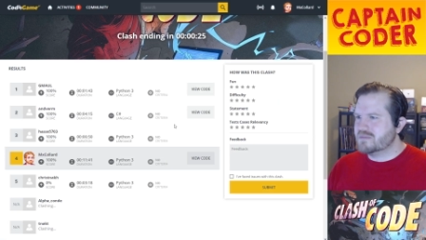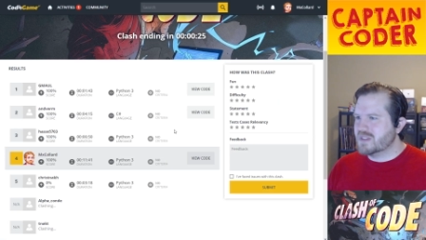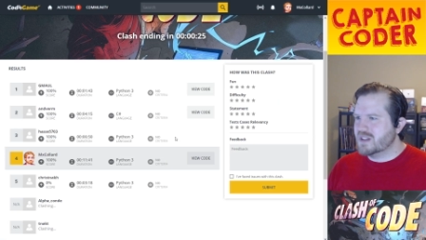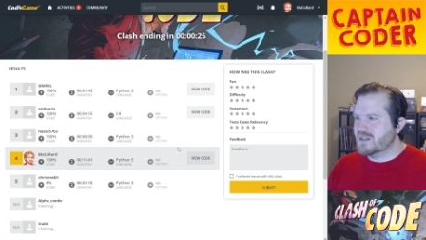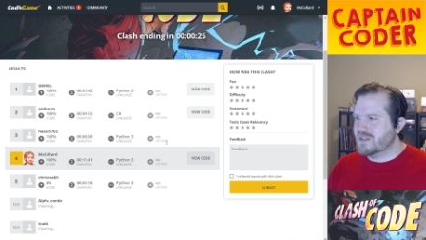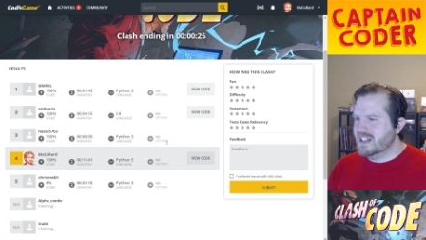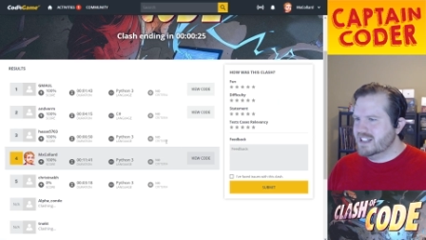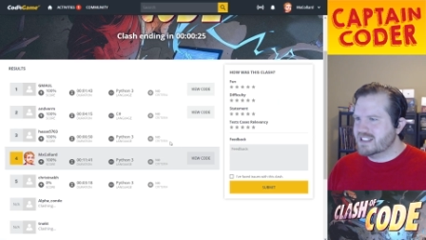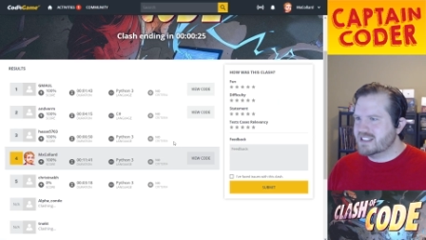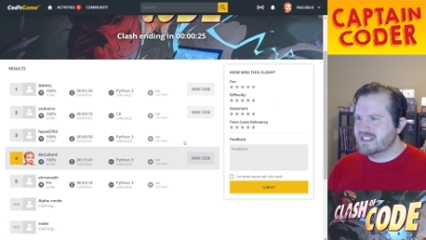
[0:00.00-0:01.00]
All
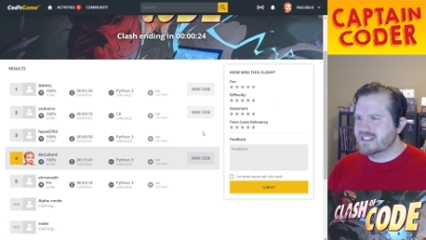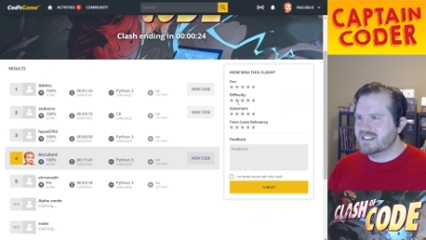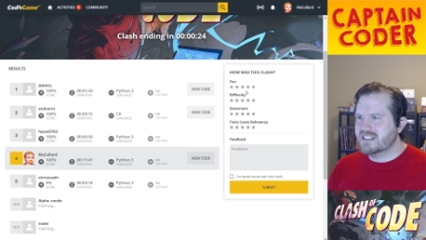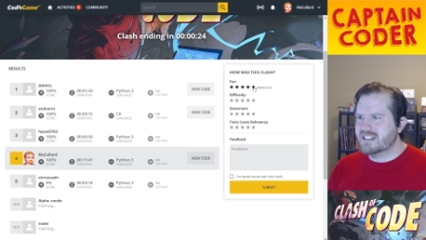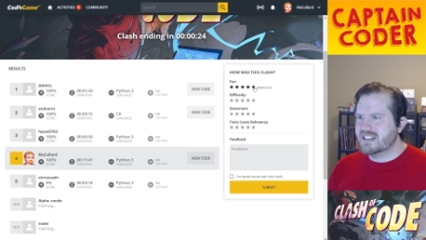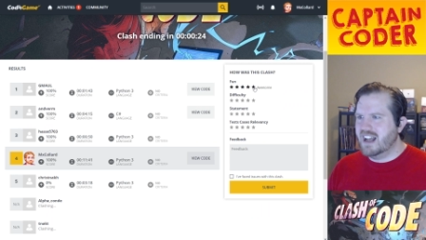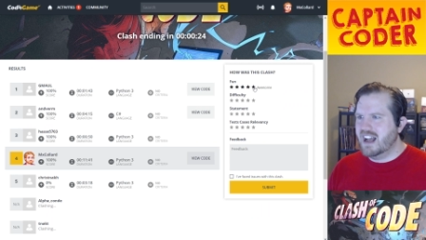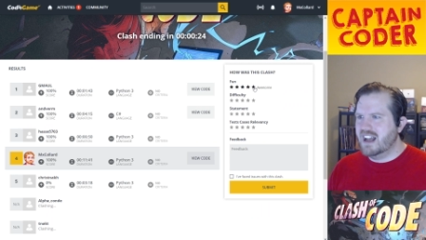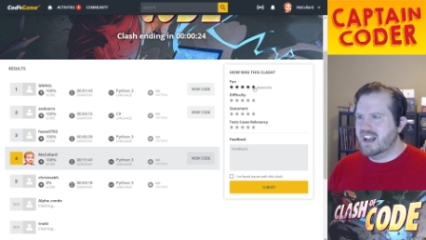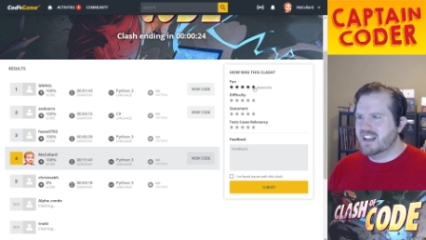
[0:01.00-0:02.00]
right.
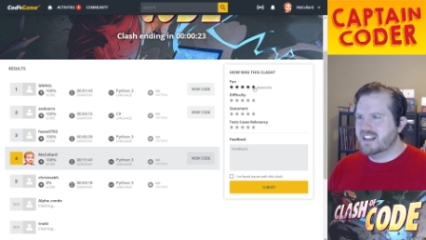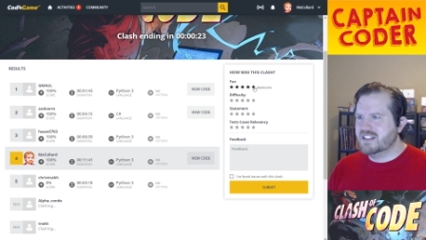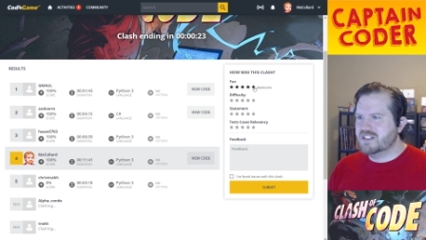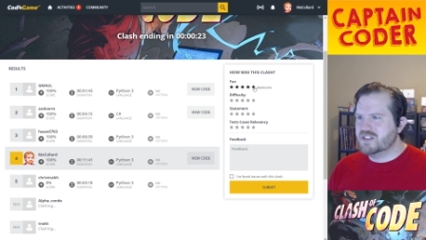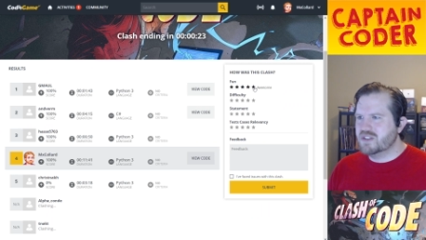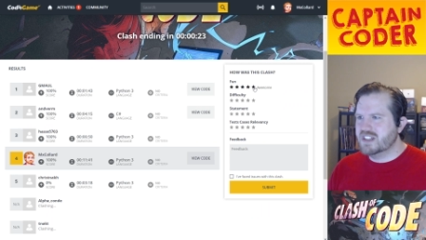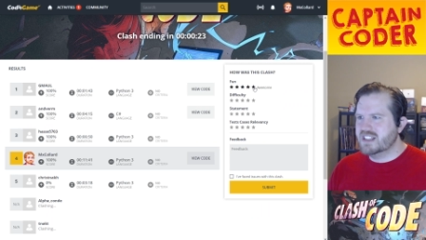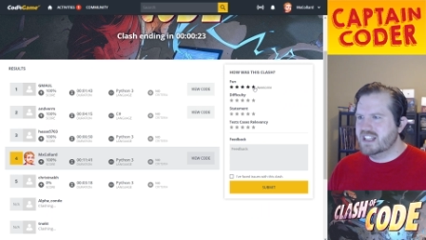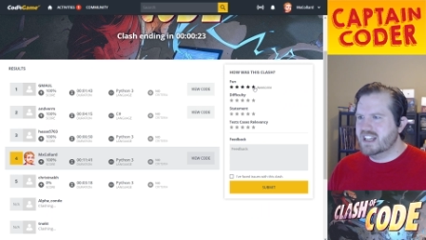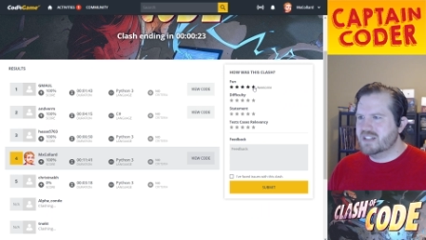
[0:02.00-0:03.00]
I
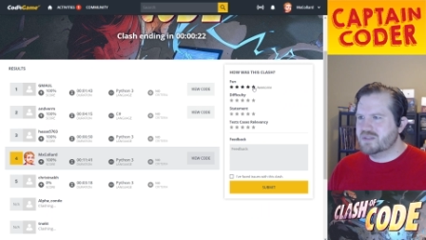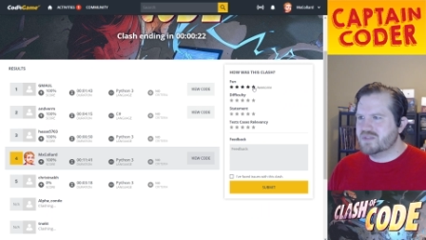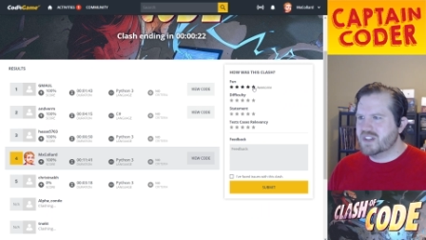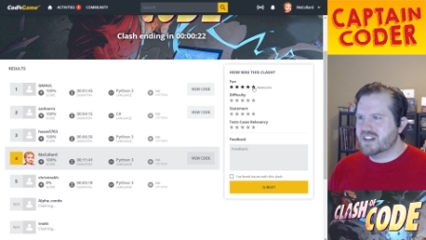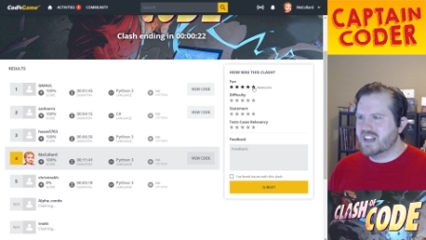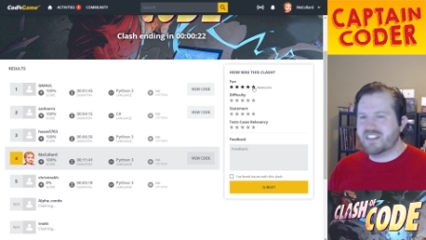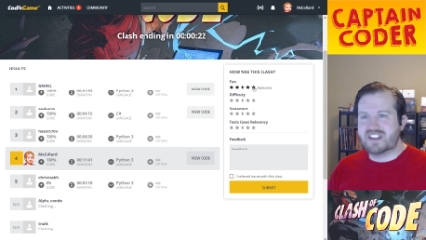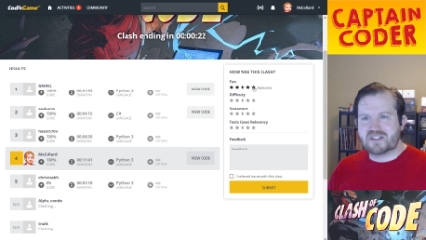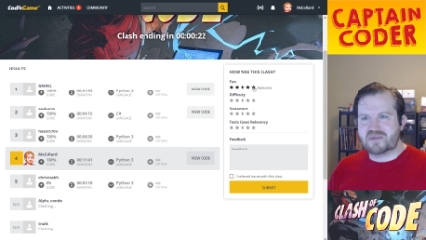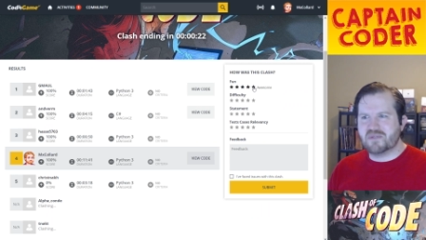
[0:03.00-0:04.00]
enjoyed that. It was very, I
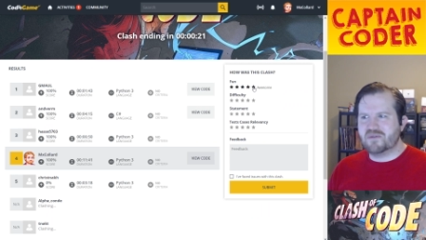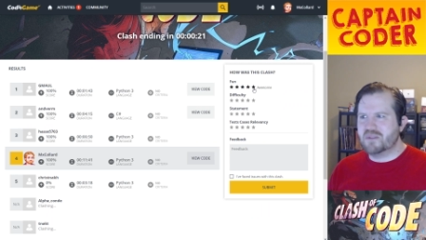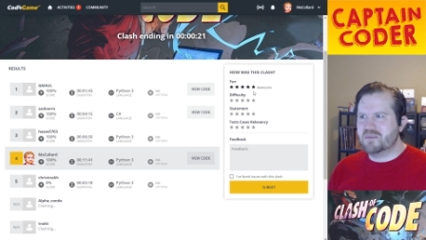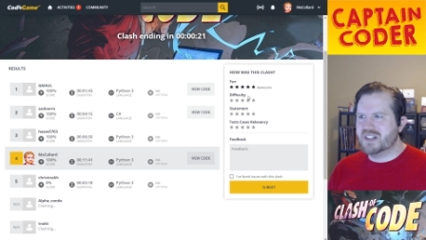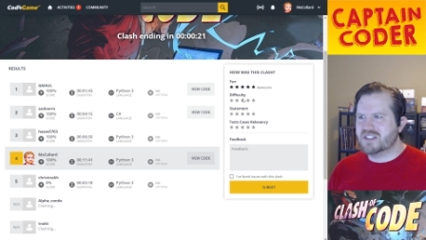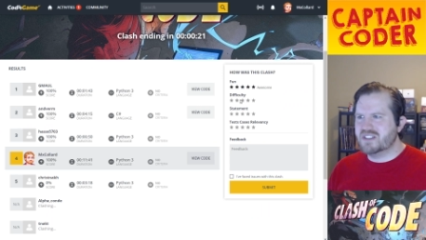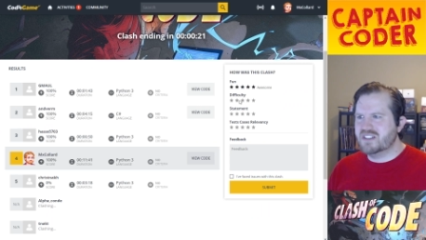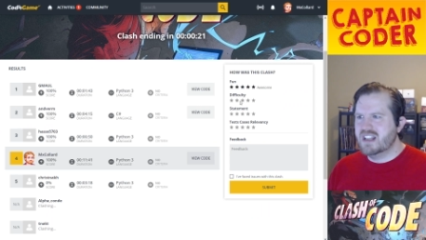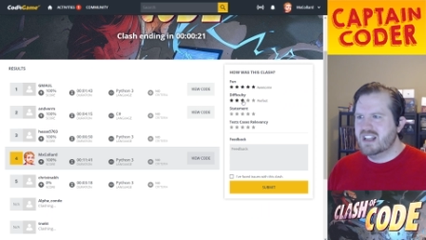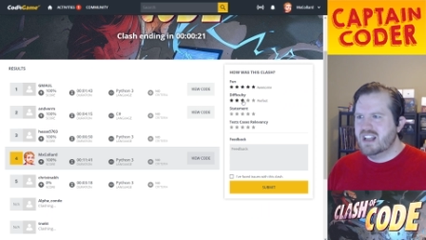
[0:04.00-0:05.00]
thought this was a fun
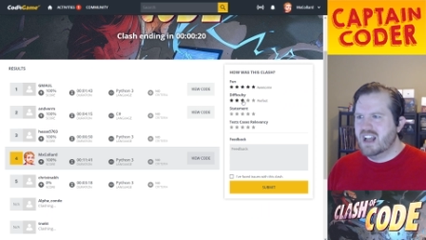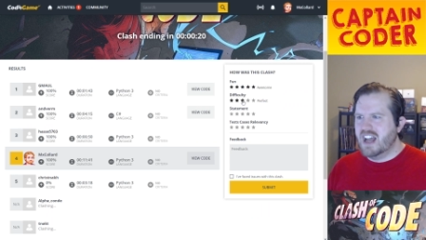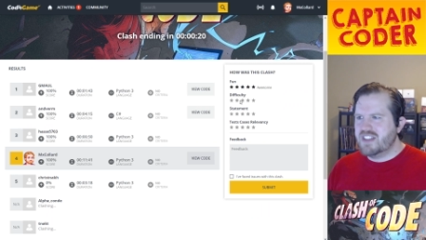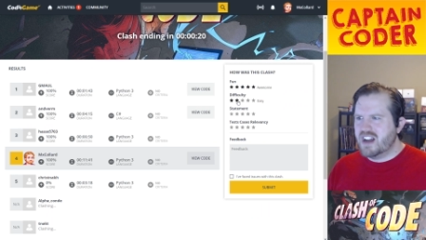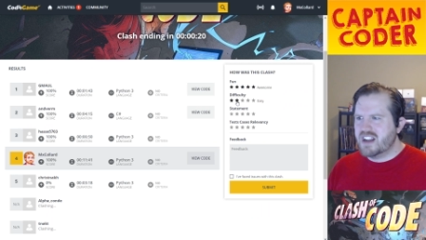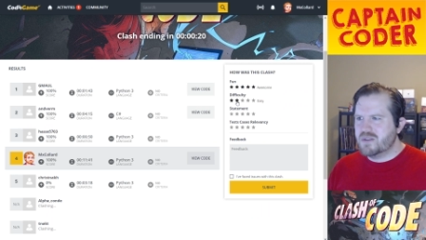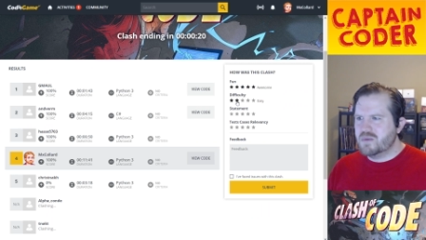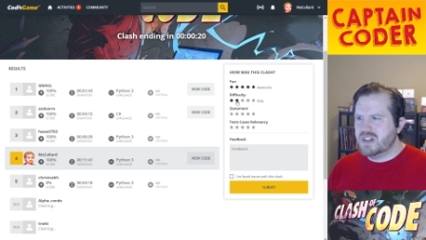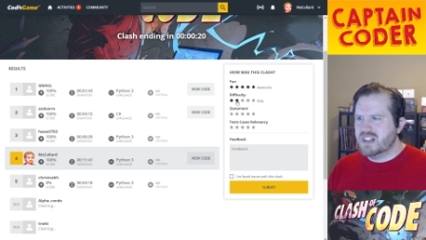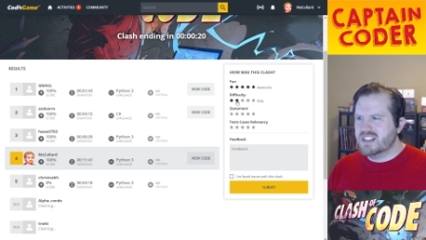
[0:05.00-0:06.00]
puzzle. I thought it
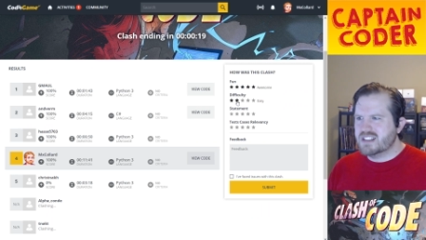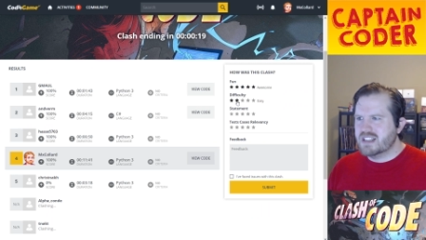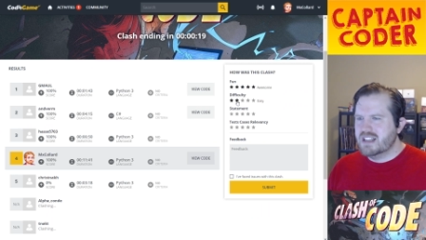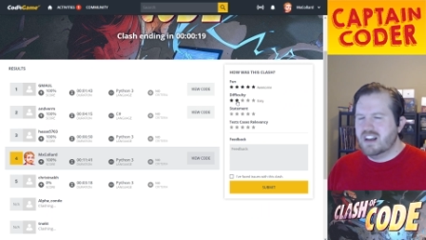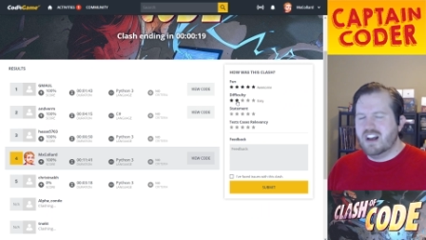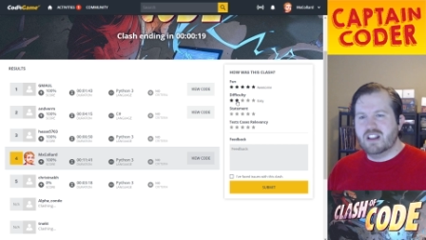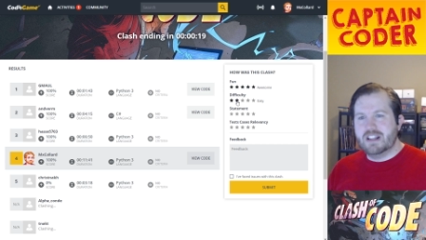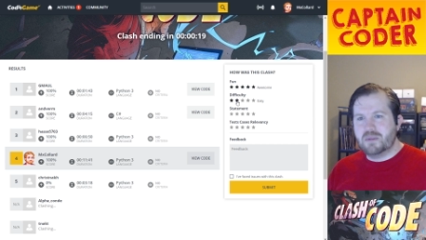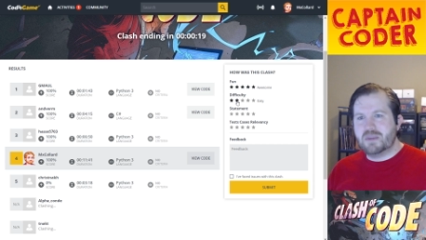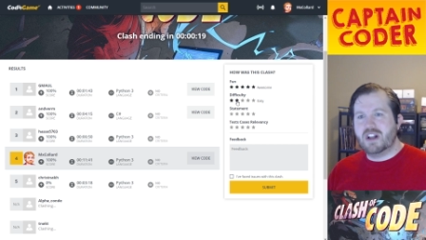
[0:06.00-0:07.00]
was a
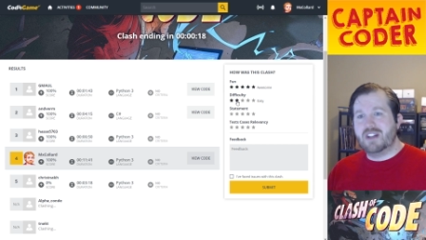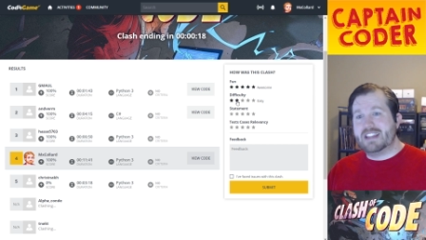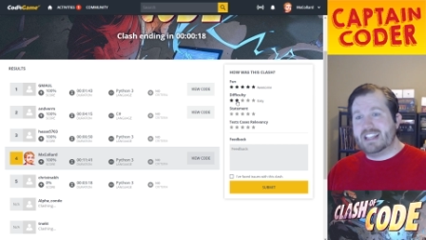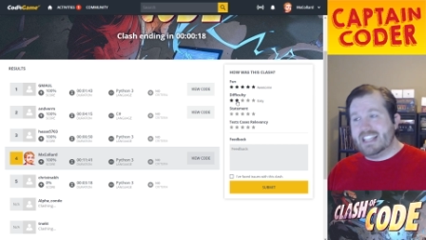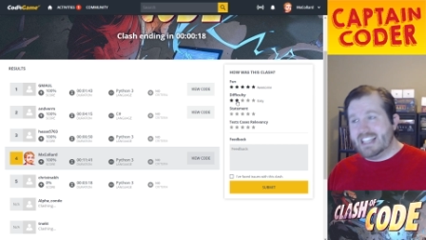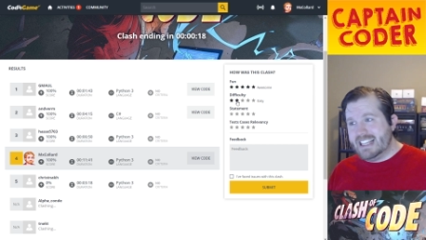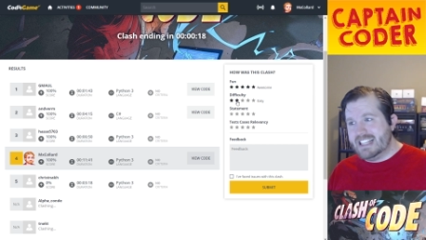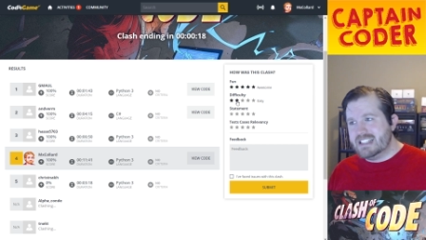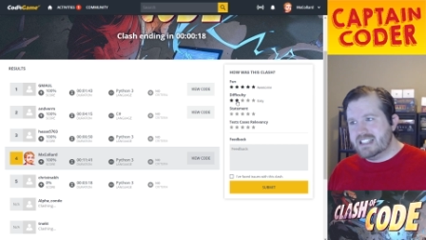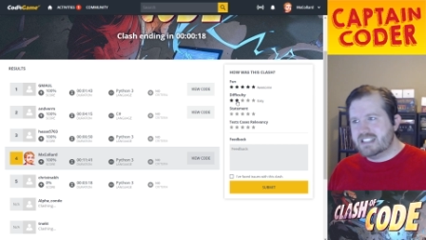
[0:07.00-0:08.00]
little bit on the
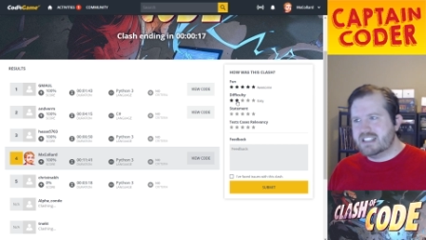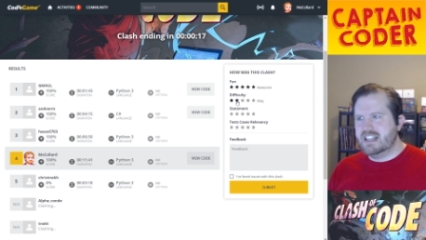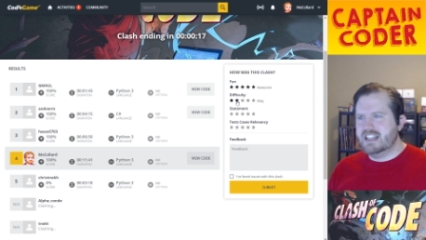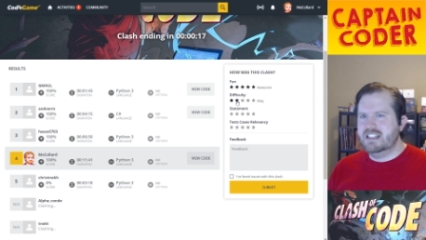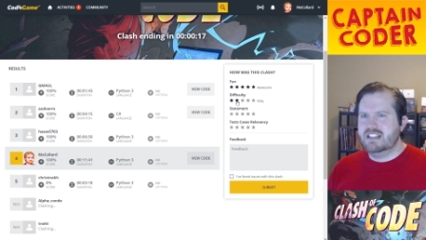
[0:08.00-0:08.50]
easy side.